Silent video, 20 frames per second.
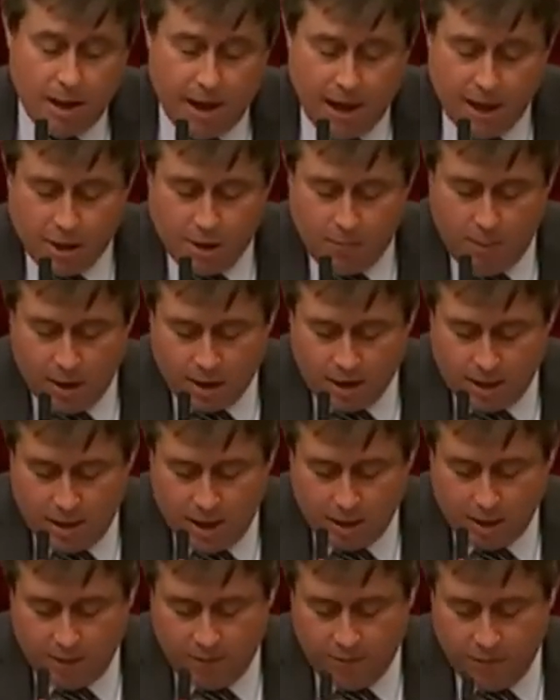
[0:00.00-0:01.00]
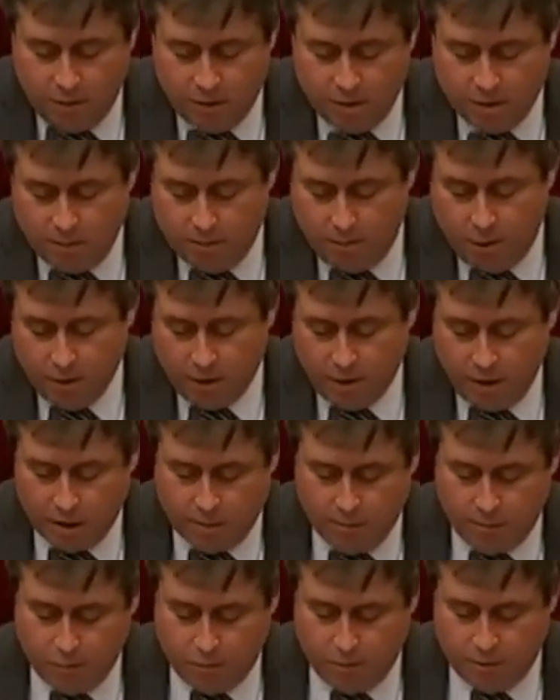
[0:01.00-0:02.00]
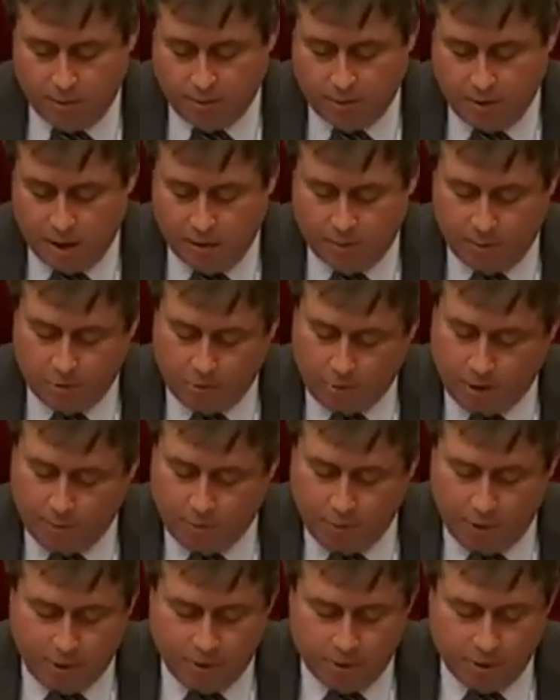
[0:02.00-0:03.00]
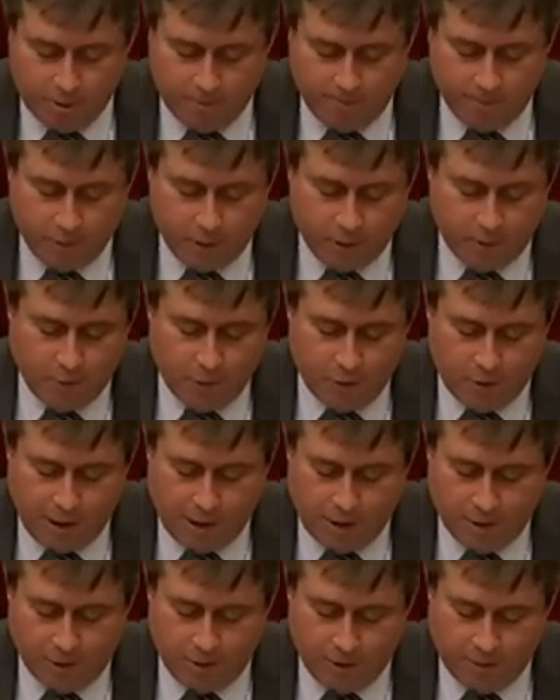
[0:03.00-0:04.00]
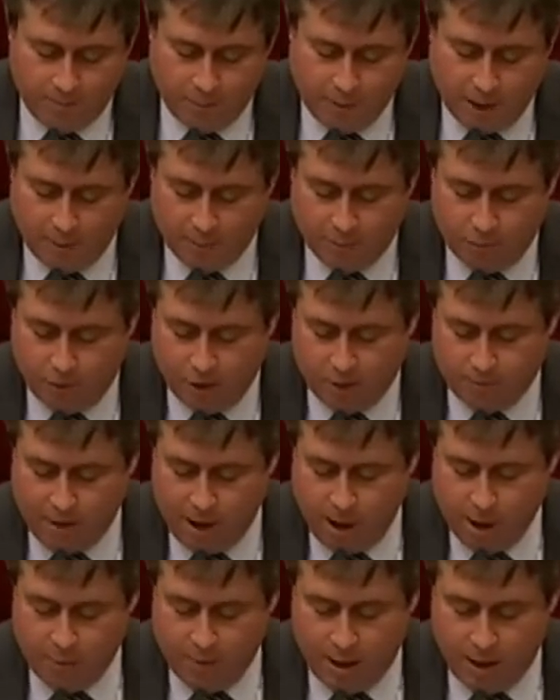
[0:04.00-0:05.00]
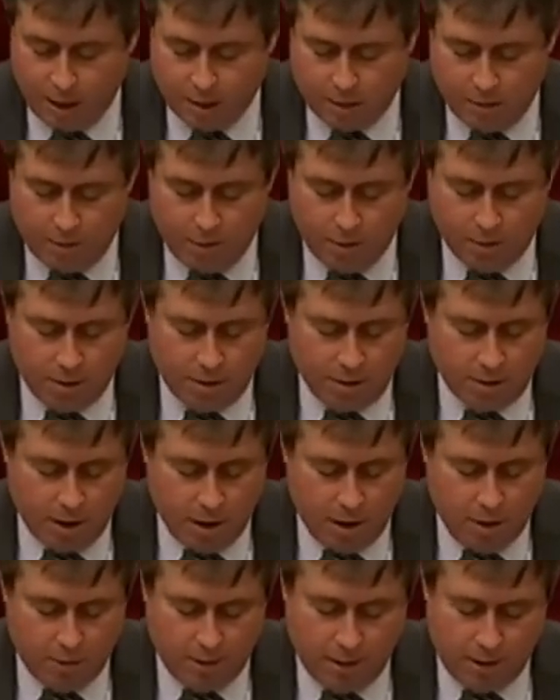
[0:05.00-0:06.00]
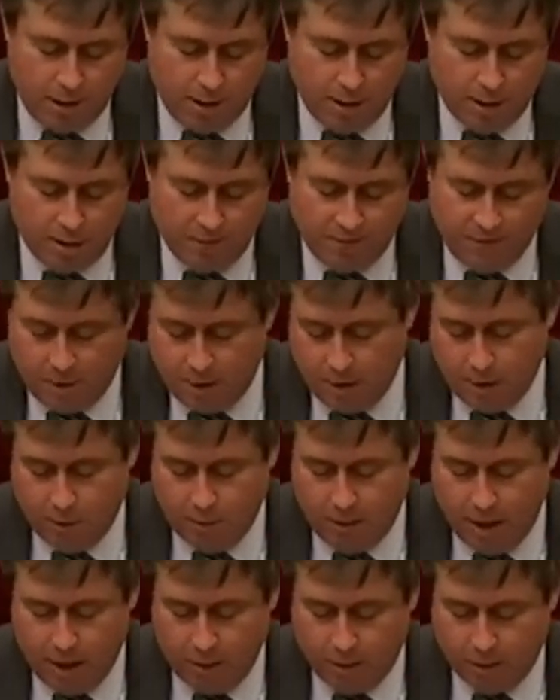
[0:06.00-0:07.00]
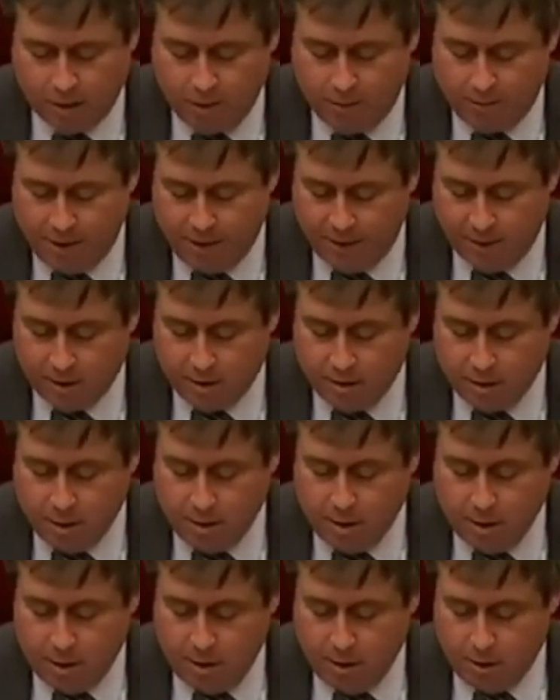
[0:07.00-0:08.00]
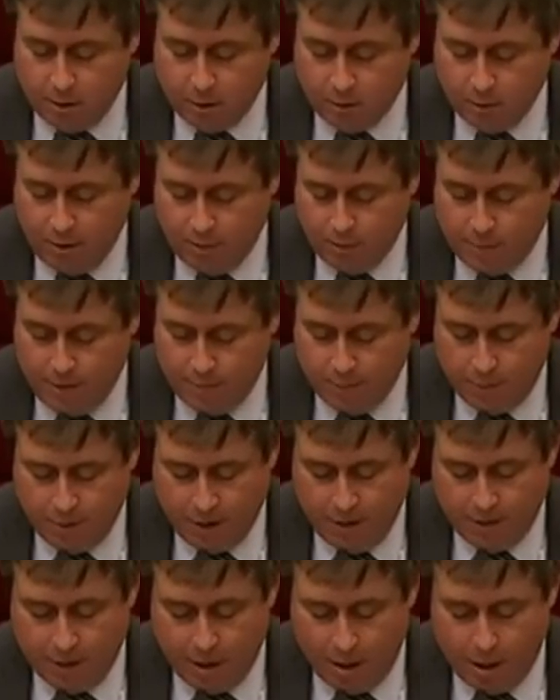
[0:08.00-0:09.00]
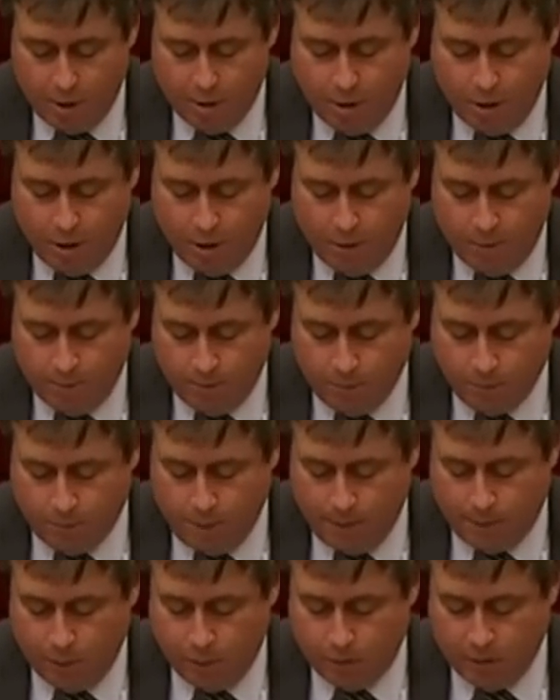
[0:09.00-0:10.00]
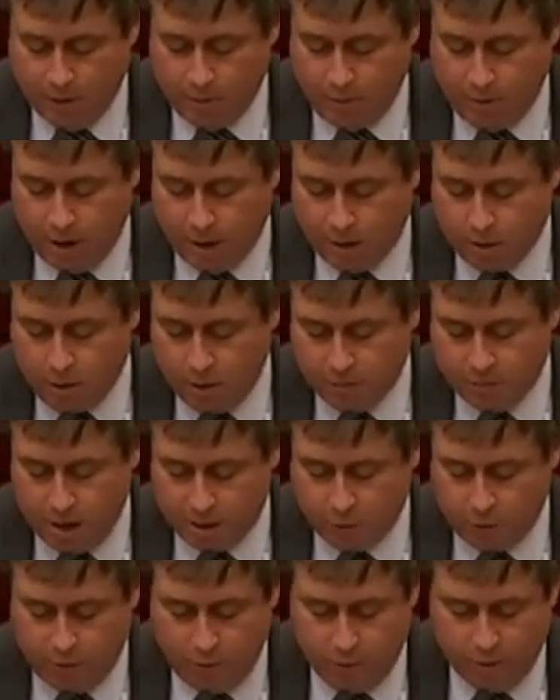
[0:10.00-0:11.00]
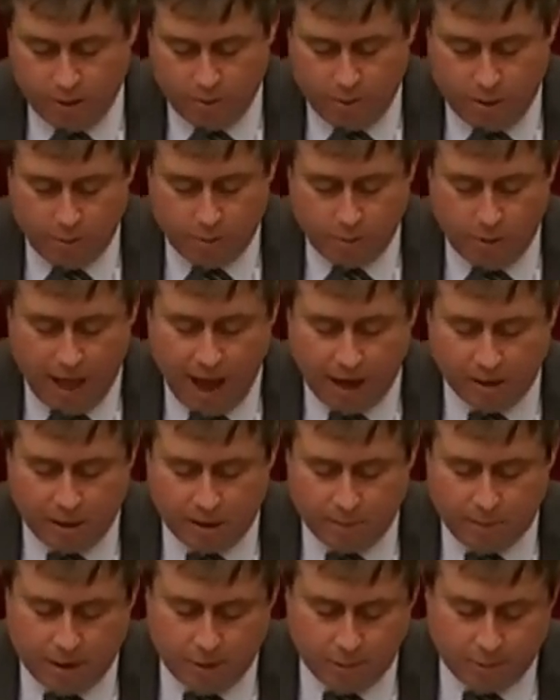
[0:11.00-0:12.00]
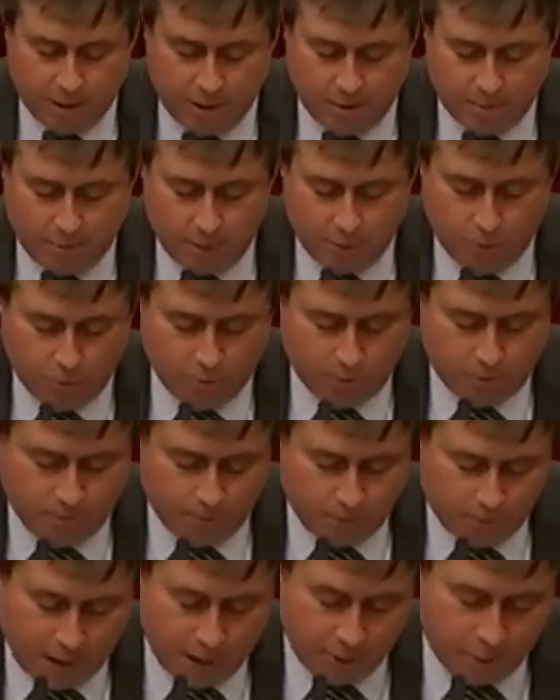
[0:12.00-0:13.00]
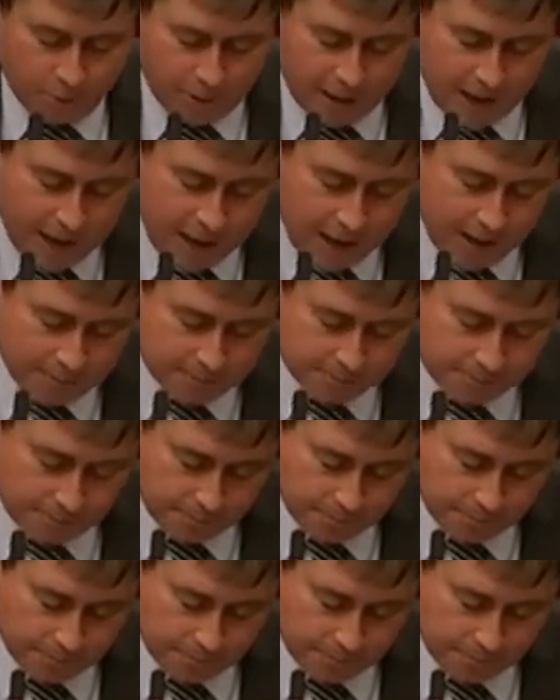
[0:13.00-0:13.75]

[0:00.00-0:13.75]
HMS Collective uses a multidisciplinary approach to community health and employs paramedics, nurses, OTs, physio and osteopaths to treat people in their own home, people who would otherwise contact 000 to access medical care.